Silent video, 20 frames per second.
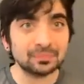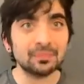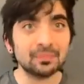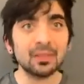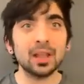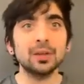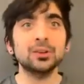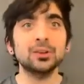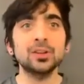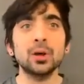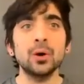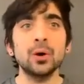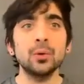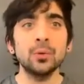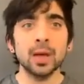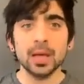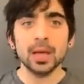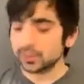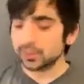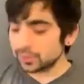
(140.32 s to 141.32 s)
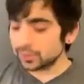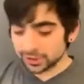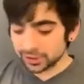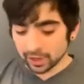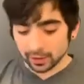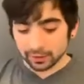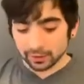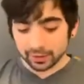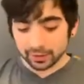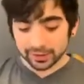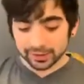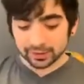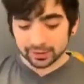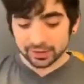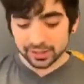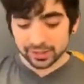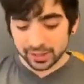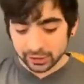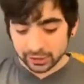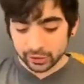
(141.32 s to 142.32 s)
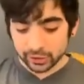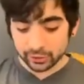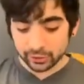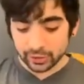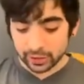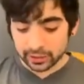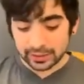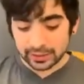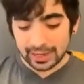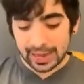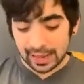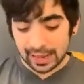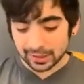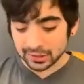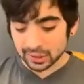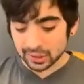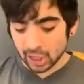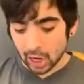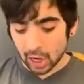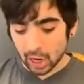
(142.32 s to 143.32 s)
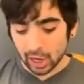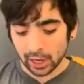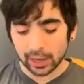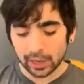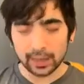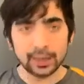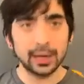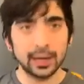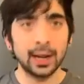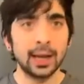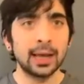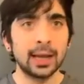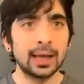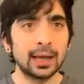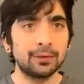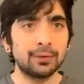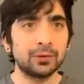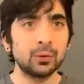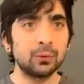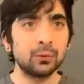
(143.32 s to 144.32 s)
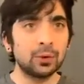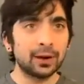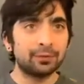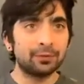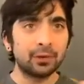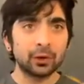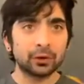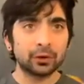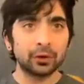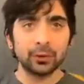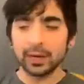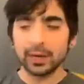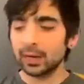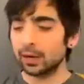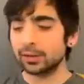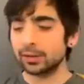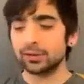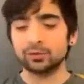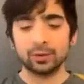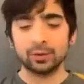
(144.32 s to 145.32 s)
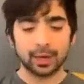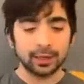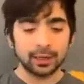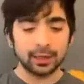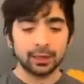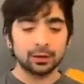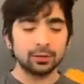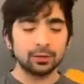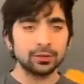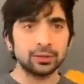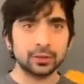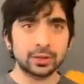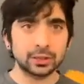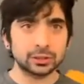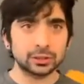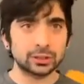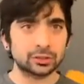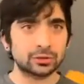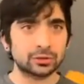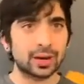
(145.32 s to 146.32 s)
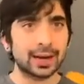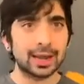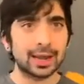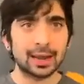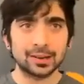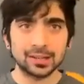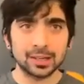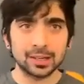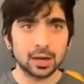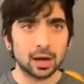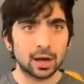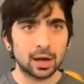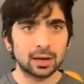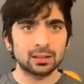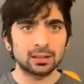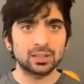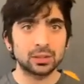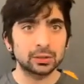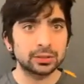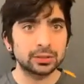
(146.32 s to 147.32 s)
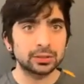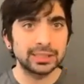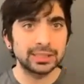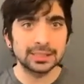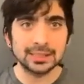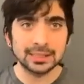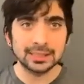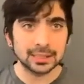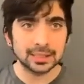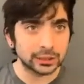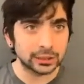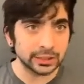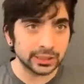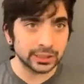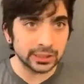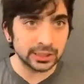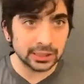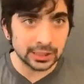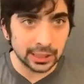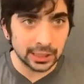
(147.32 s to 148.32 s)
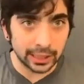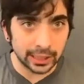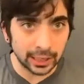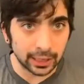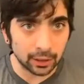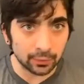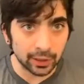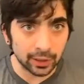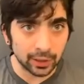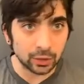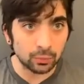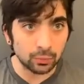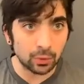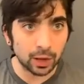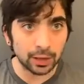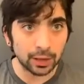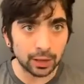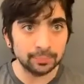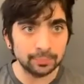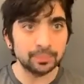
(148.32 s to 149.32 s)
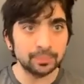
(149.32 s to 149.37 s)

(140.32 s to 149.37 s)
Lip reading: So the star cluster stitch you could cast on, if you're doing it on straight needles, you could just try casting on 13 stitches any way you want.